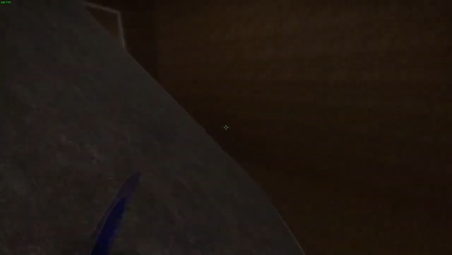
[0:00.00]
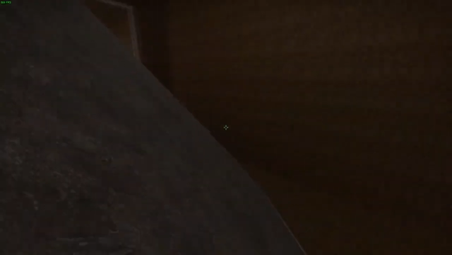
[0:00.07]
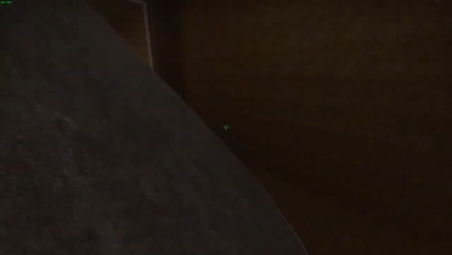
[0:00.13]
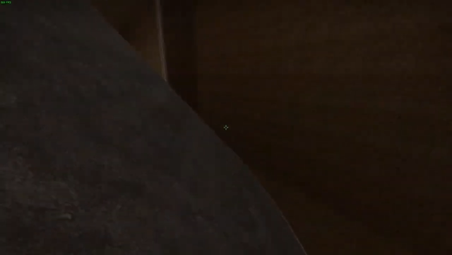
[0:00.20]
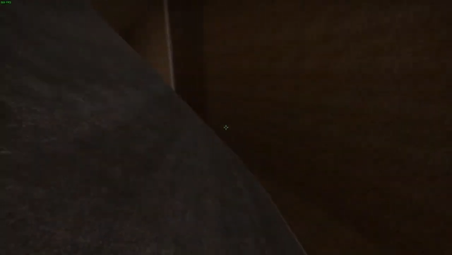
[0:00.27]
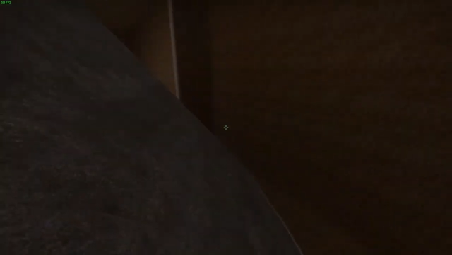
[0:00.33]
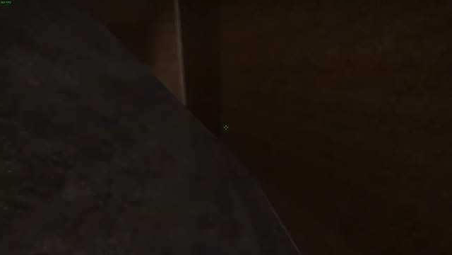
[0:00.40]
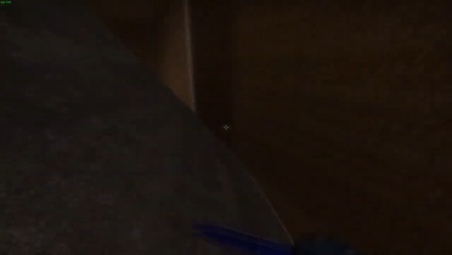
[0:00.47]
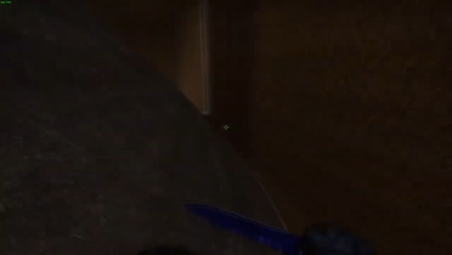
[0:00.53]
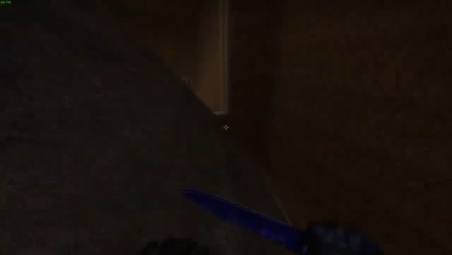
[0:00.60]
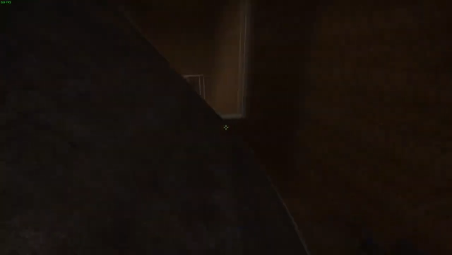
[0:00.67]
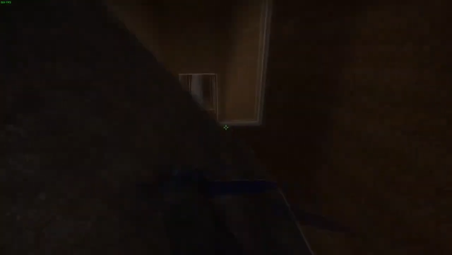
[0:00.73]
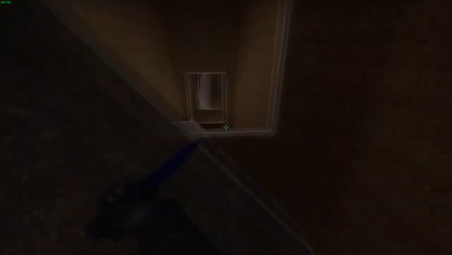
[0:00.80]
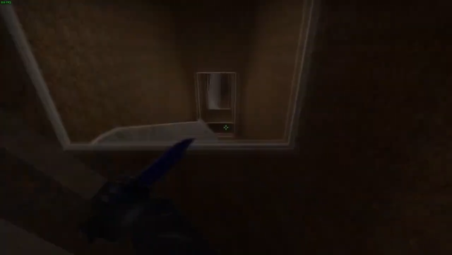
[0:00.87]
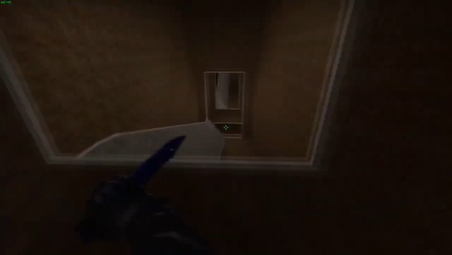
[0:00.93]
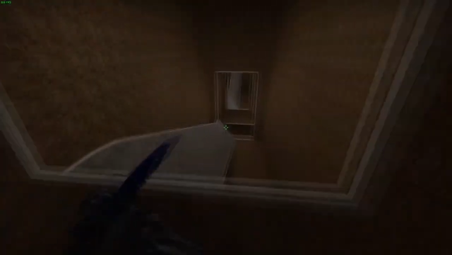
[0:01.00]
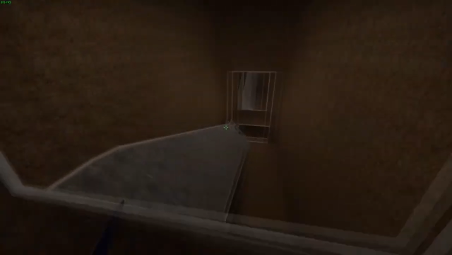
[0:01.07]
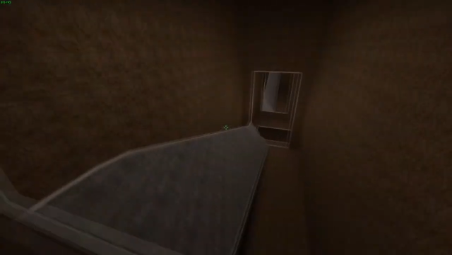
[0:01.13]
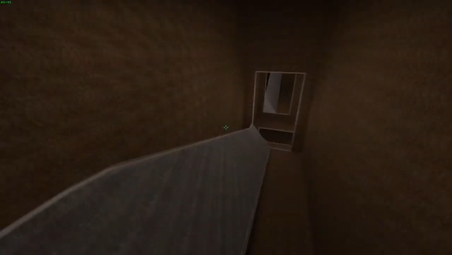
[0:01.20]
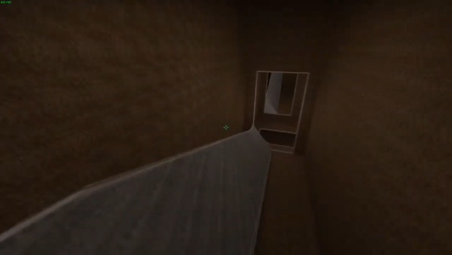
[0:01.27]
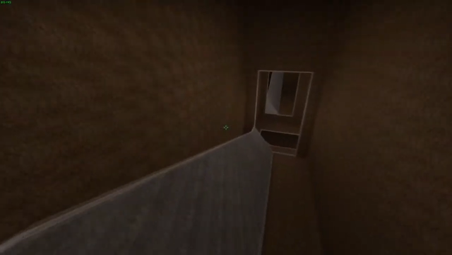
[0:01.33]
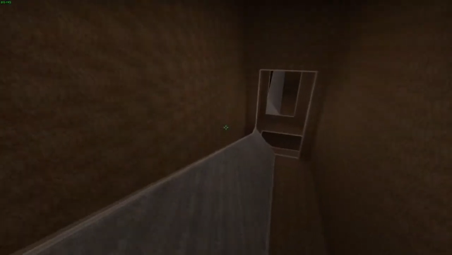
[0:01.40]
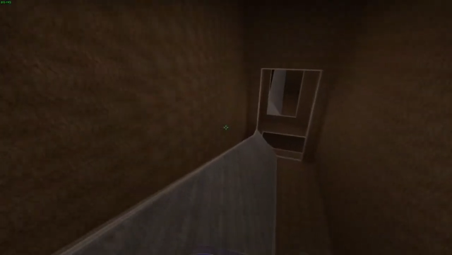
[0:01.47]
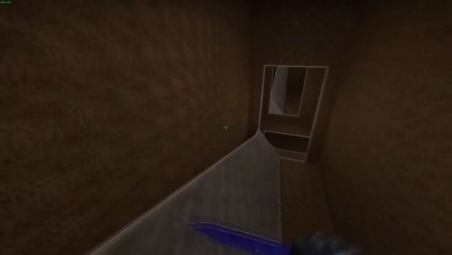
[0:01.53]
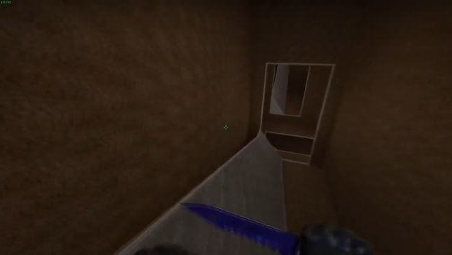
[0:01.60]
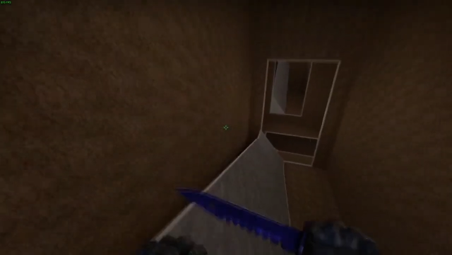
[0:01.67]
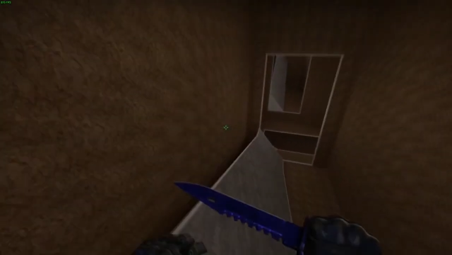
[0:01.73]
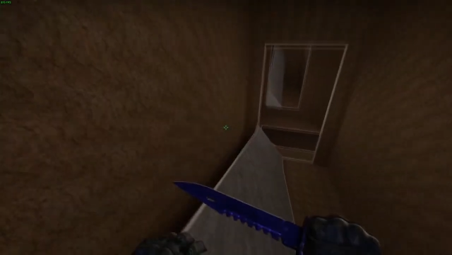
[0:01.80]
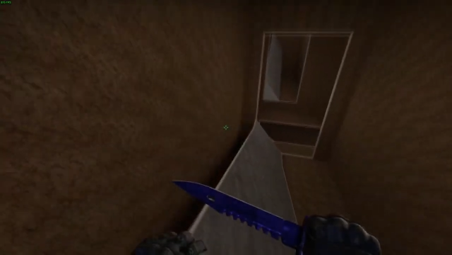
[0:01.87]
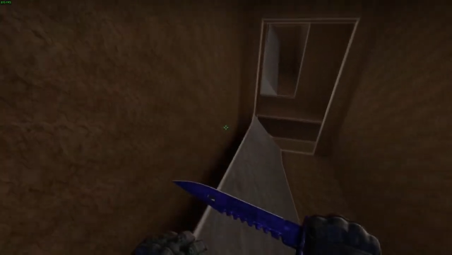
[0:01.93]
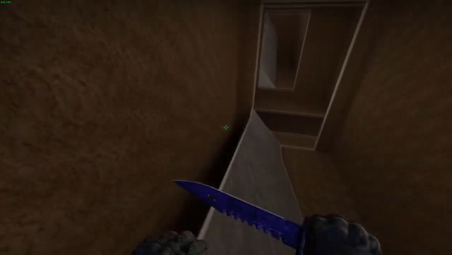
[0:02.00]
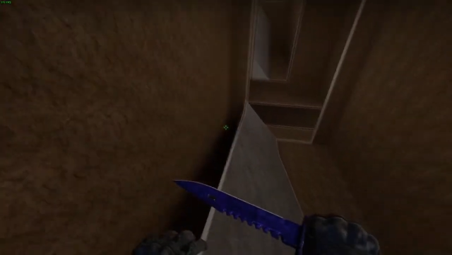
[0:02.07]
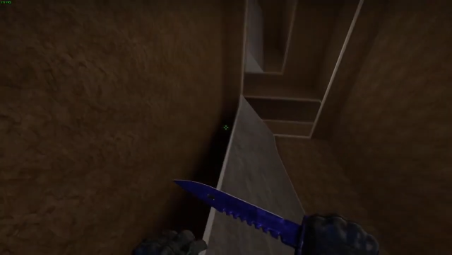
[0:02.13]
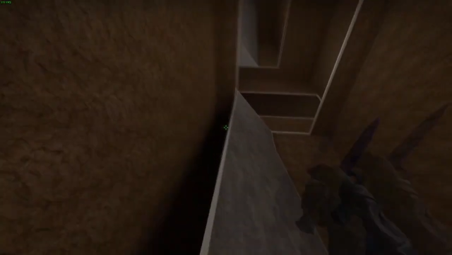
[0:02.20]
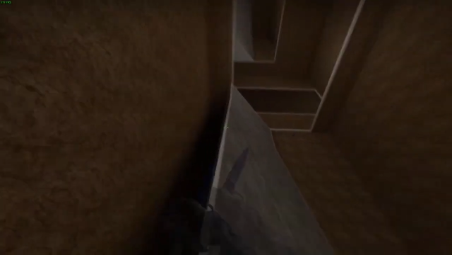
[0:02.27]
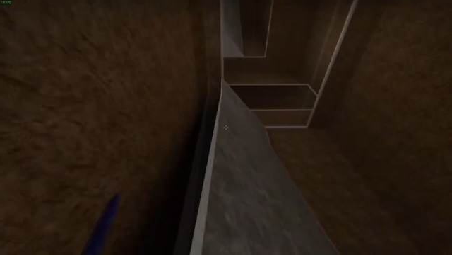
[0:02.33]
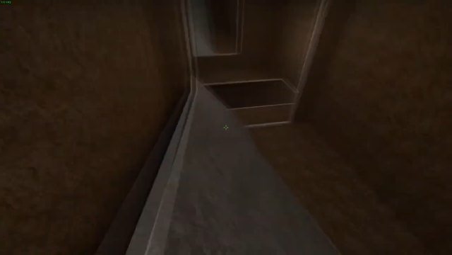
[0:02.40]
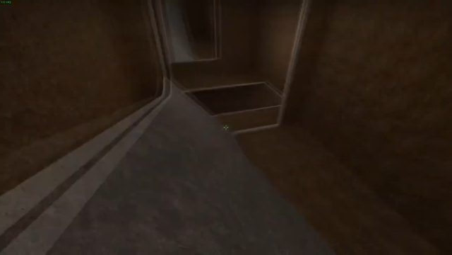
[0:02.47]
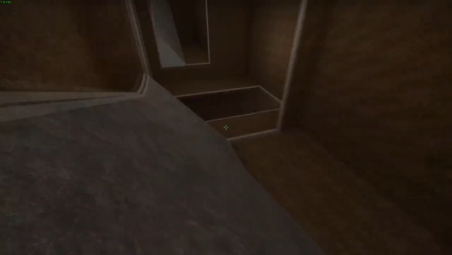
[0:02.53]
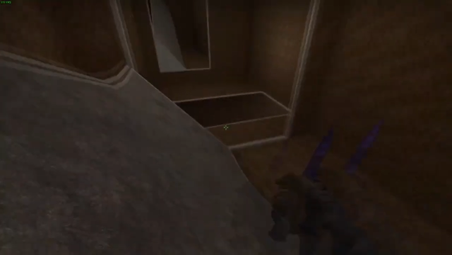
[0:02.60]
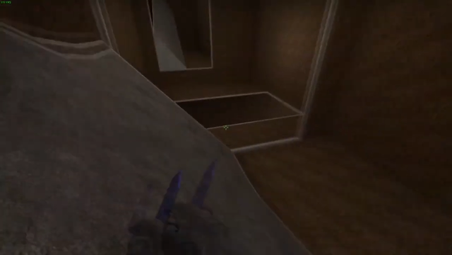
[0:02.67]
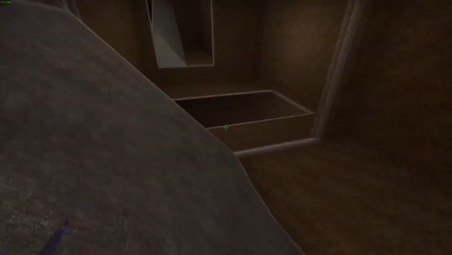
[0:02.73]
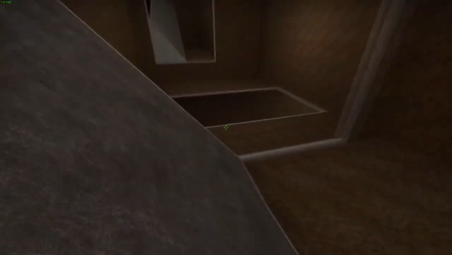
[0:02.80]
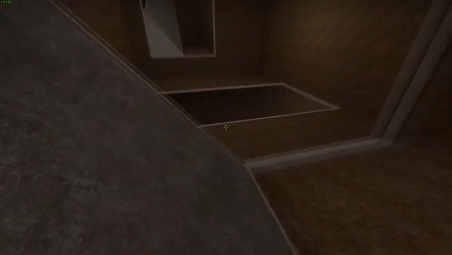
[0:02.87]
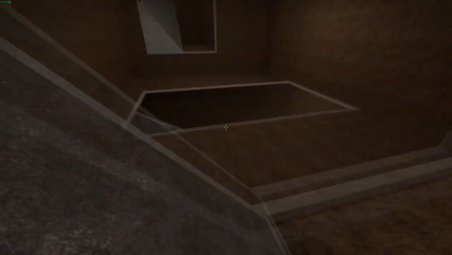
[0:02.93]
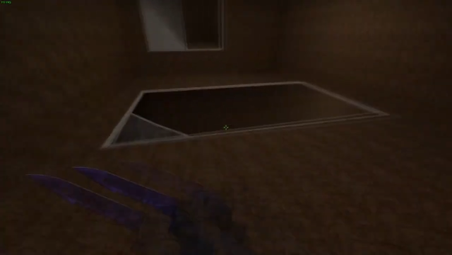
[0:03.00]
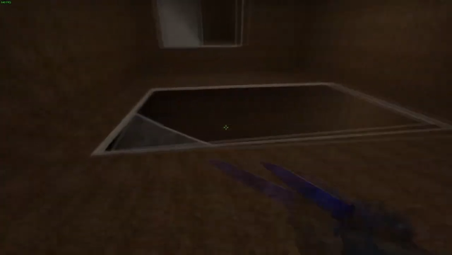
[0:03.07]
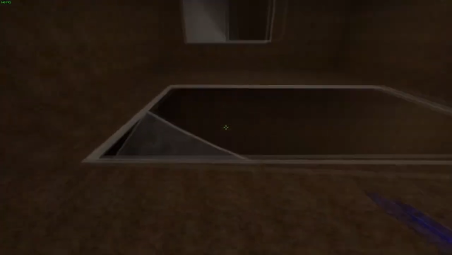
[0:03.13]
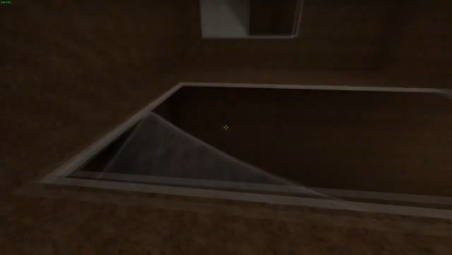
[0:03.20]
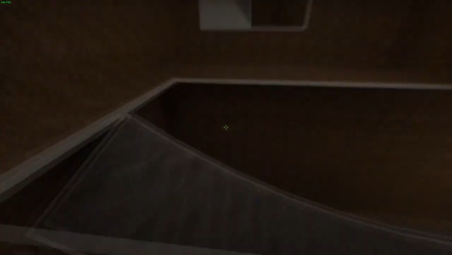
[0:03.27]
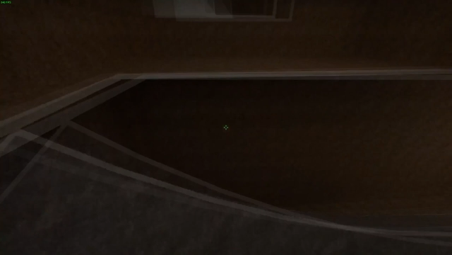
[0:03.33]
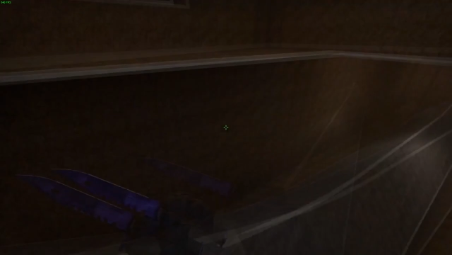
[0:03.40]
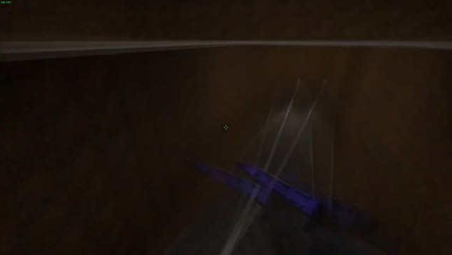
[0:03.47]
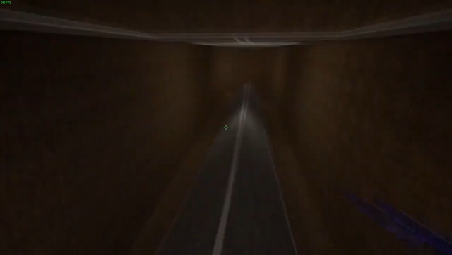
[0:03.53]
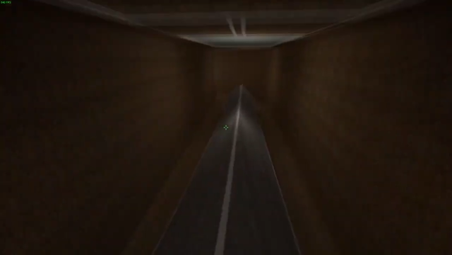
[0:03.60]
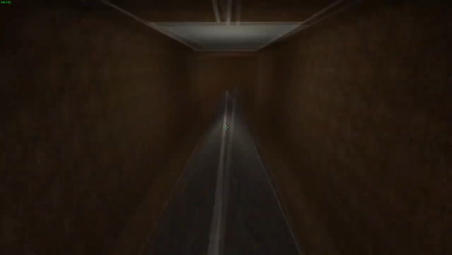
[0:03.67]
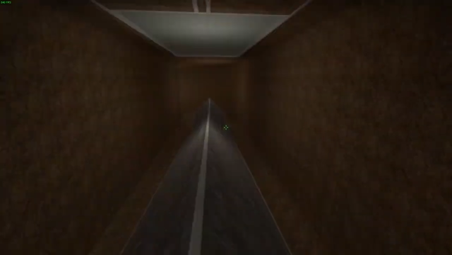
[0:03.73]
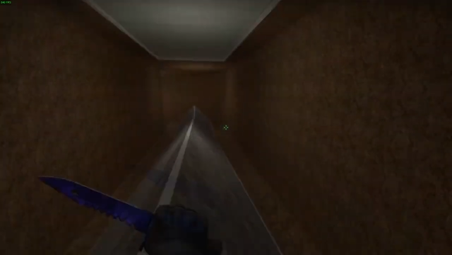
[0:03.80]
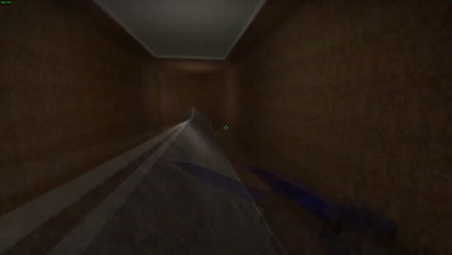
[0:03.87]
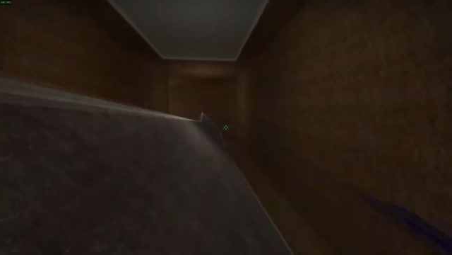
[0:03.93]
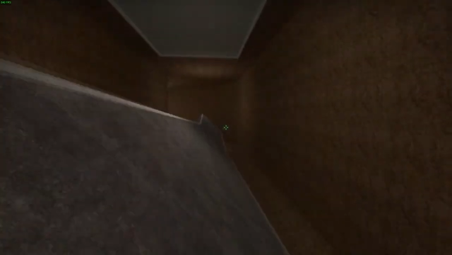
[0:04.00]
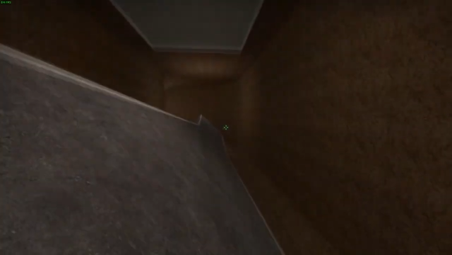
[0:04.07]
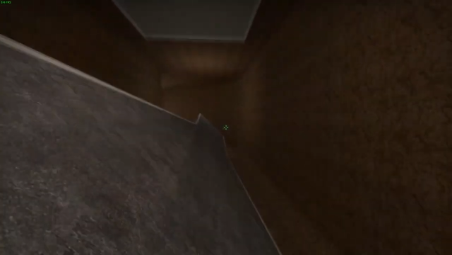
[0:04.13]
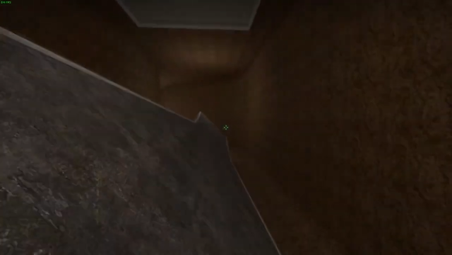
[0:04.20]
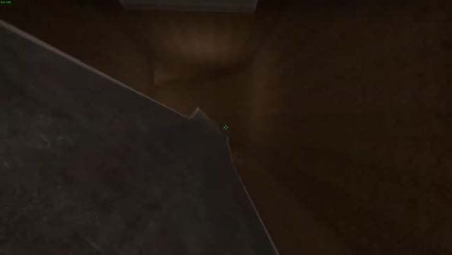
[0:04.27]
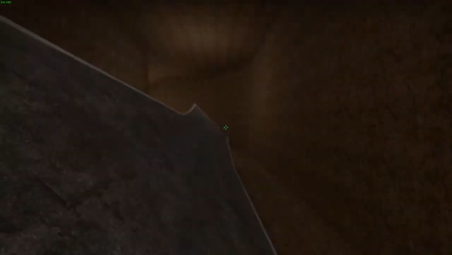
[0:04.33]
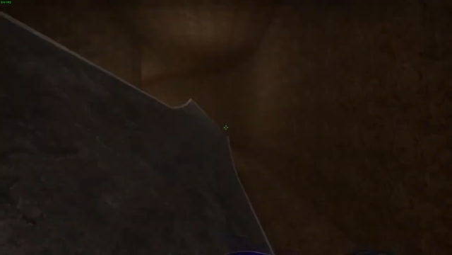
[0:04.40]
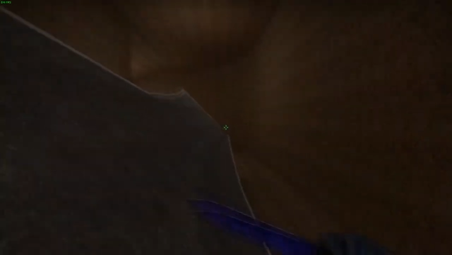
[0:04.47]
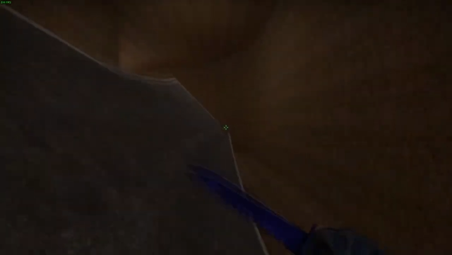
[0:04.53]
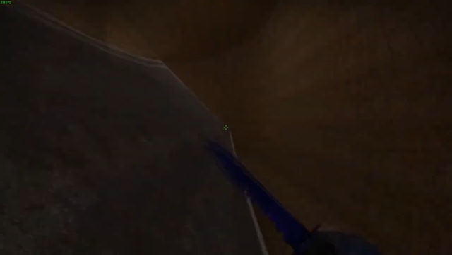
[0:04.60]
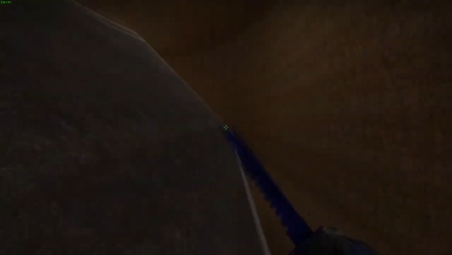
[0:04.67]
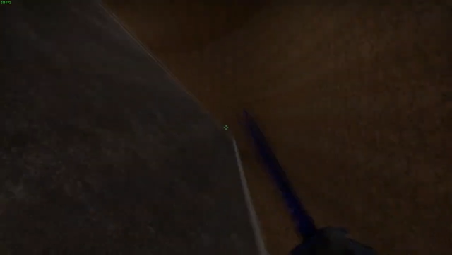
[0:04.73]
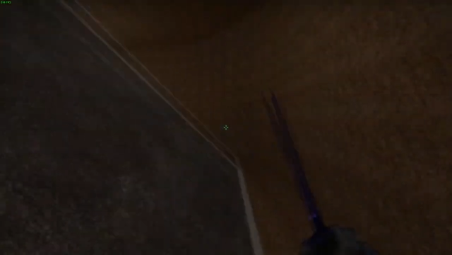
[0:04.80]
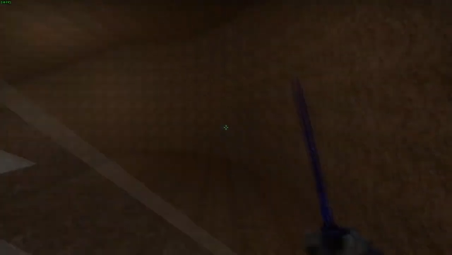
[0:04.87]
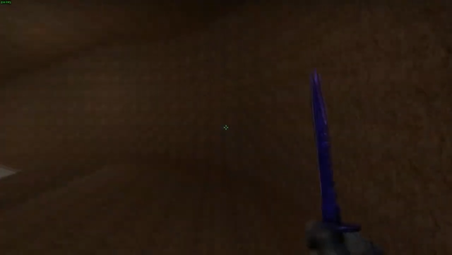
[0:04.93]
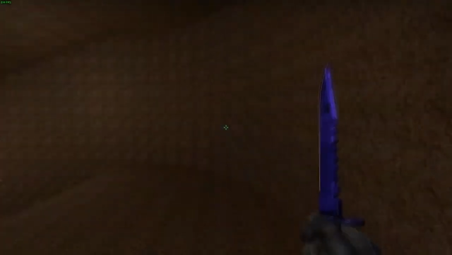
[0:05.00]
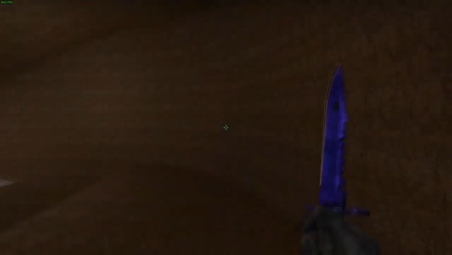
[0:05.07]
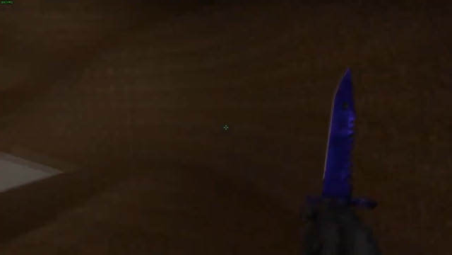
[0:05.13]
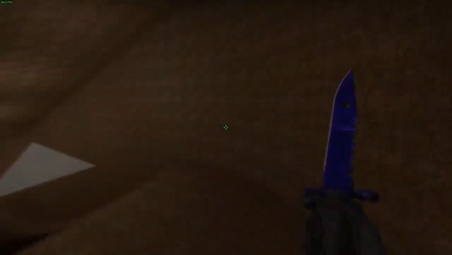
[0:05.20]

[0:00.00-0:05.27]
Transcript: Nobody's mouth can be seen.